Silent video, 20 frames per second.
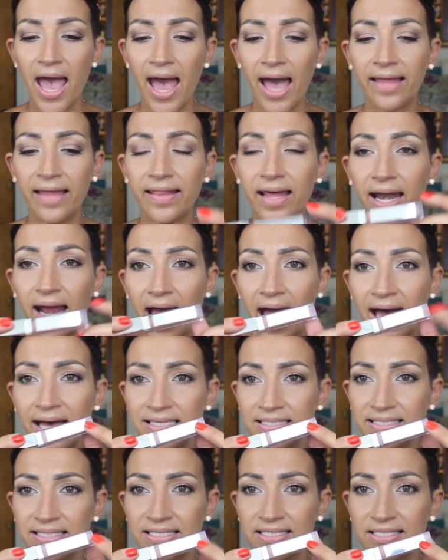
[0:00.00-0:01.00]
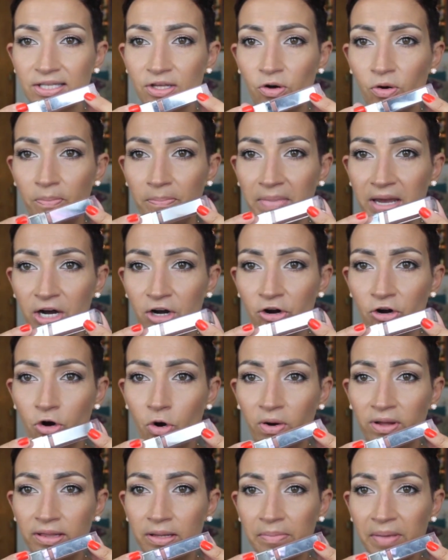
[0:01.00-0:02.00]
And then it has this little mirror
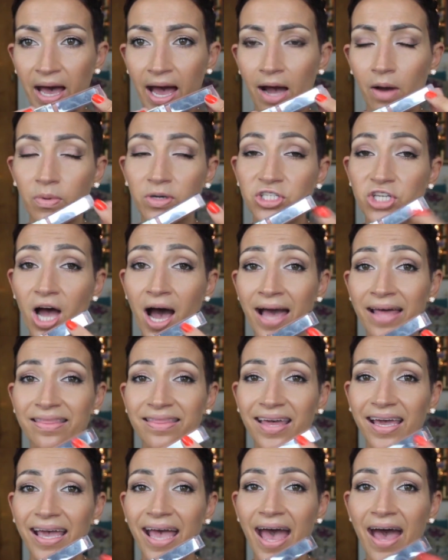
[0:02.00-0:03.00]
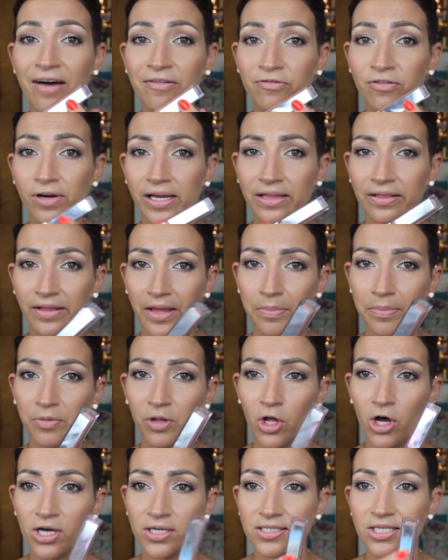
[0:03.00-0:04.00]
on the back, which I think every lip
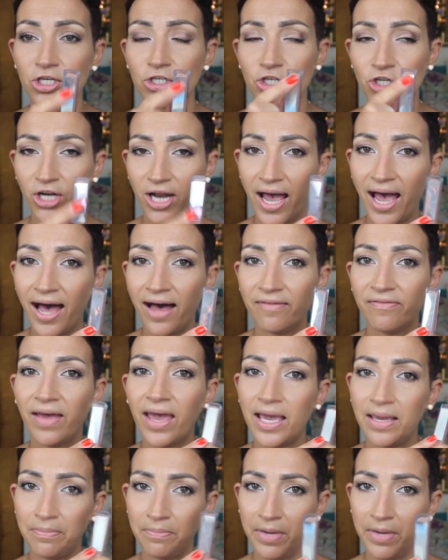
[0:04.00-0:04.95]
gloss should have a